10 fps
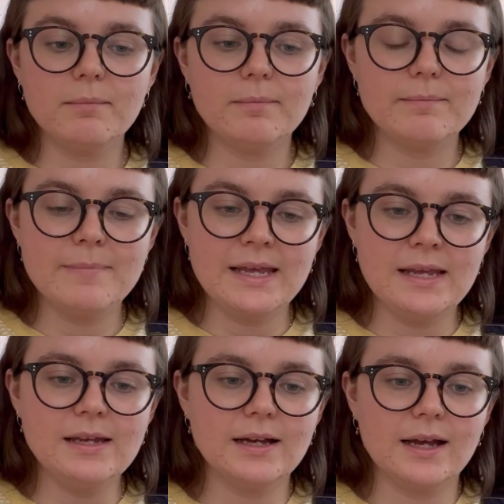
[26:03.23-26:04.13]

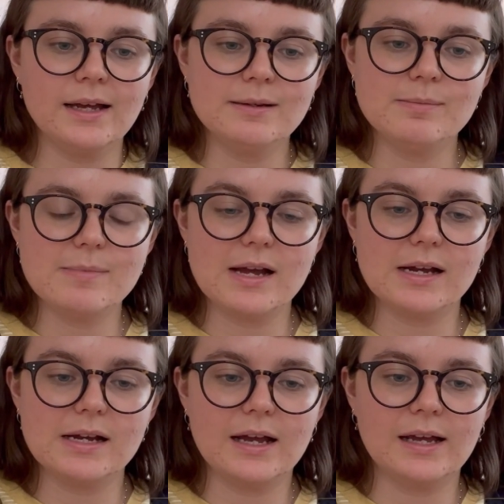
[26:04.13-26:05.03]
me
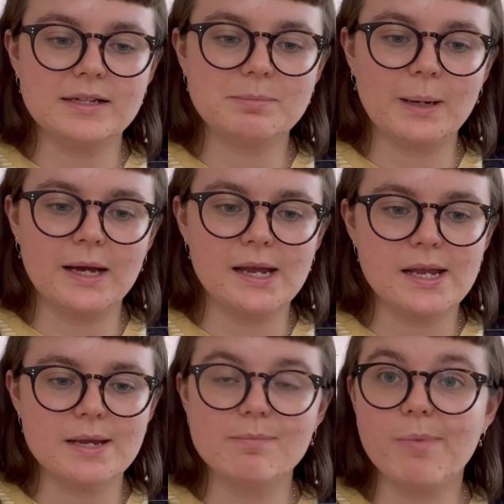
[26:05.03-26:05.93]
and
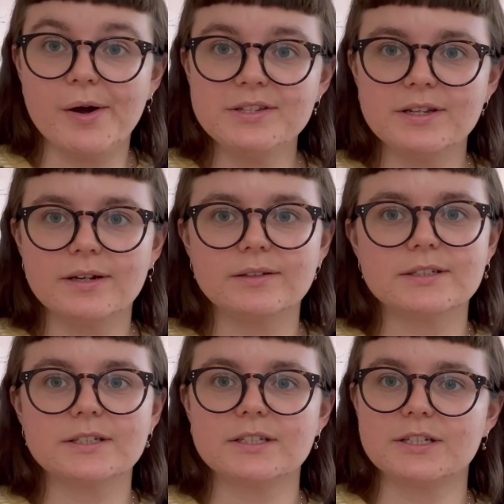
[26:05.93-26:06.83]
my boss at
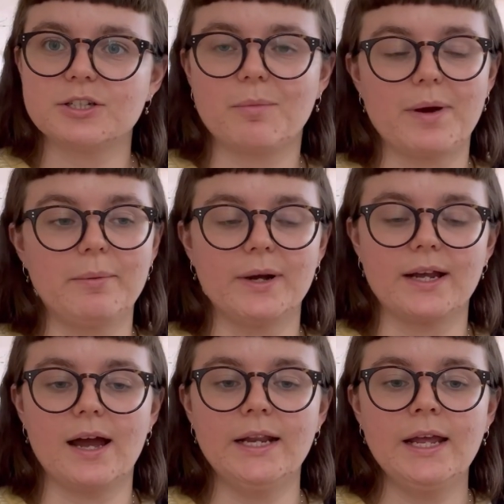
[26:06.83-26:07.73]
the shop I work
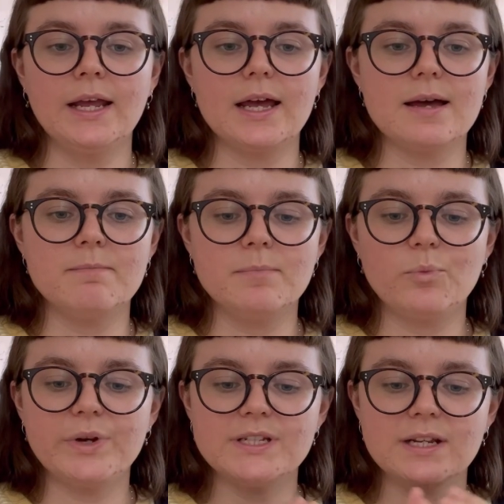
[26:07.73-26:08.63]
at,
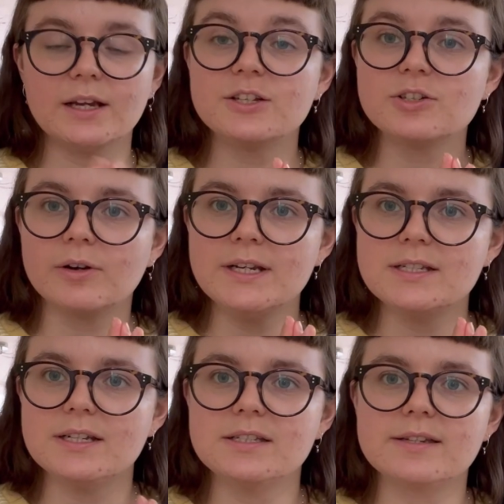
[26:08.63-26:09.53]
we did like a
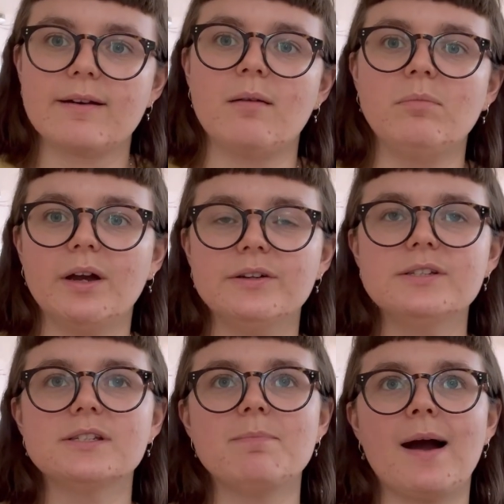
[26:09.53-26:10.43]
joint Instagram
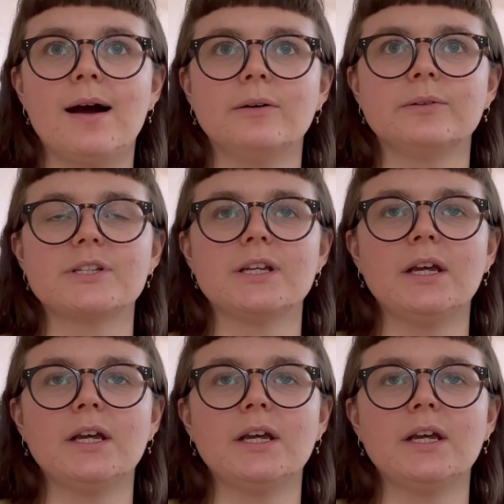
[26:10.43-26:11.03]
post about